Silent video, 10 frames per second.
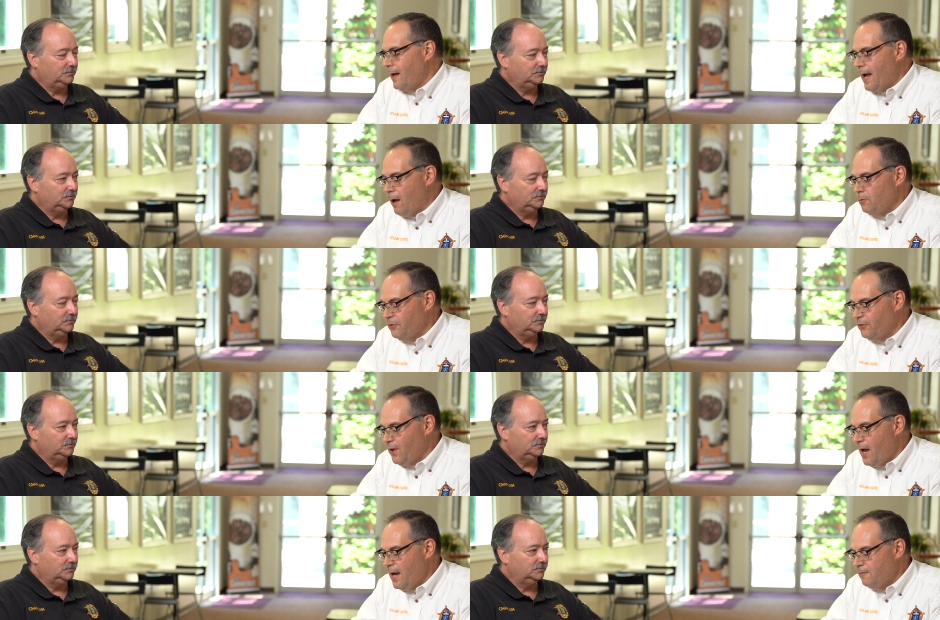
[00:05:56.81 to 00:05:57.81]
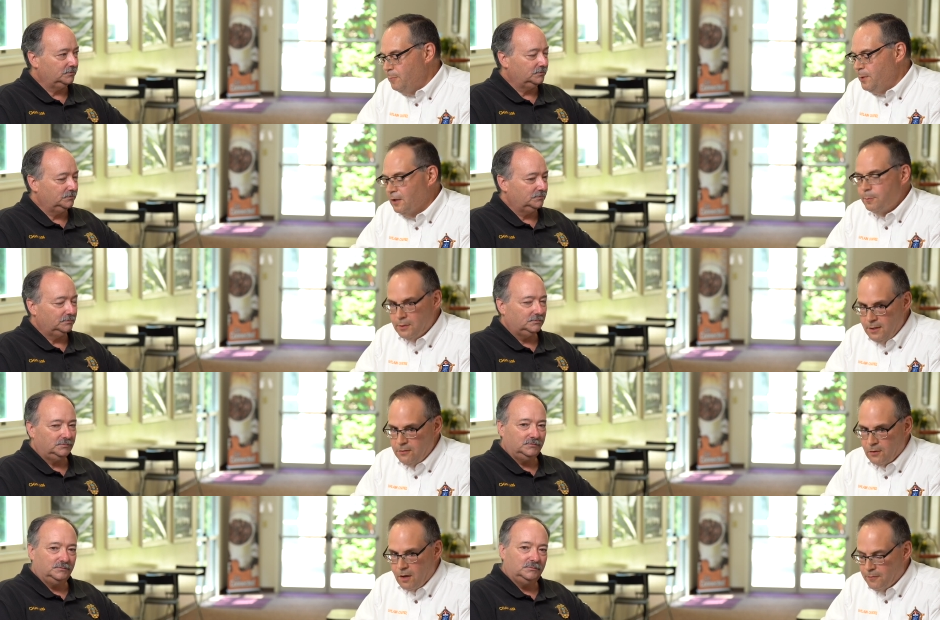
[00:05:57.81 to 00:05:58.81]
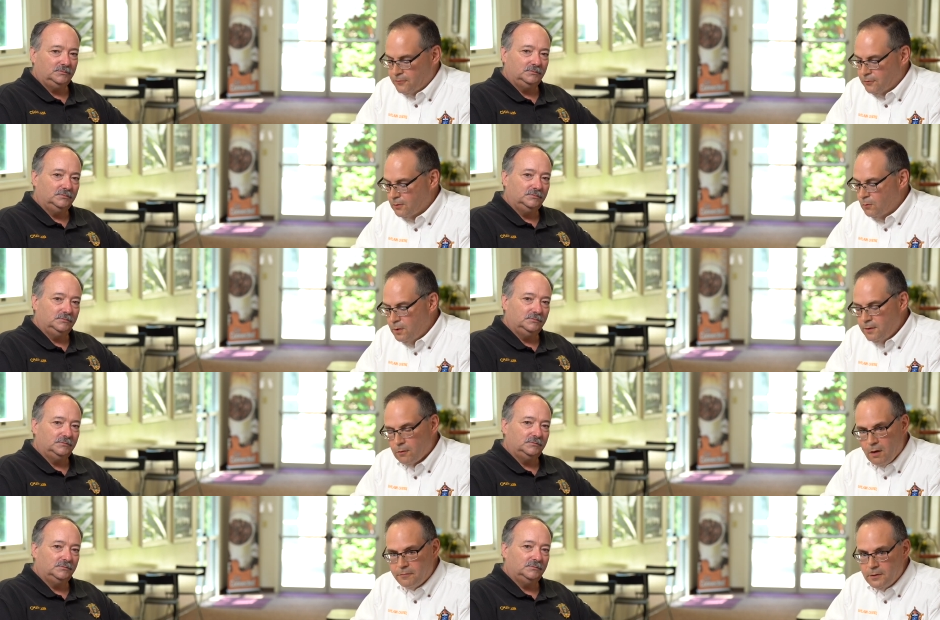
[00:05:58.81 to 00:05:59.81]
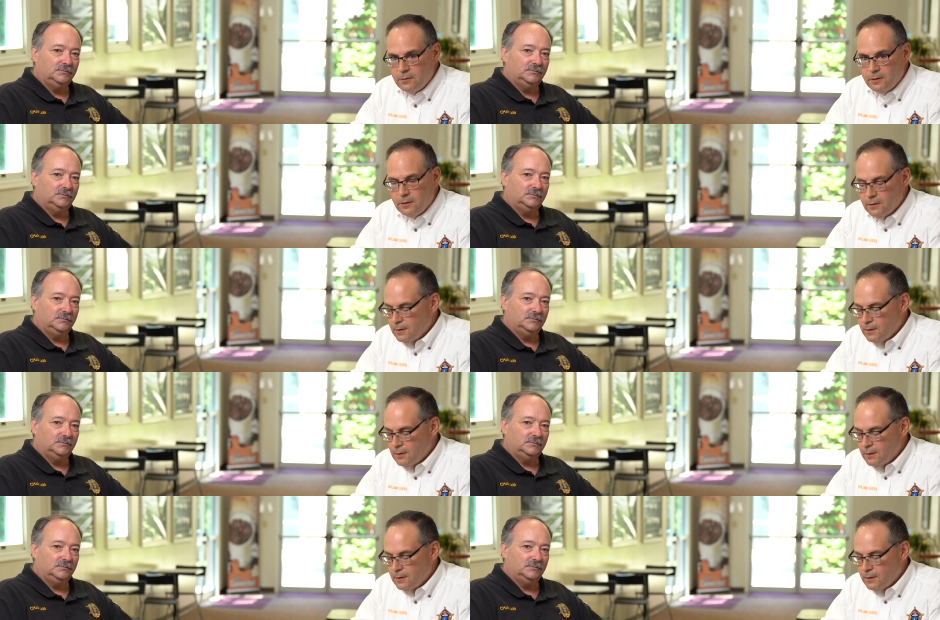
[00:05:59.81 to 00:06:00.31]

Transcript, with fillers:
Speaker 1: outside of being a police officer when they're off duty.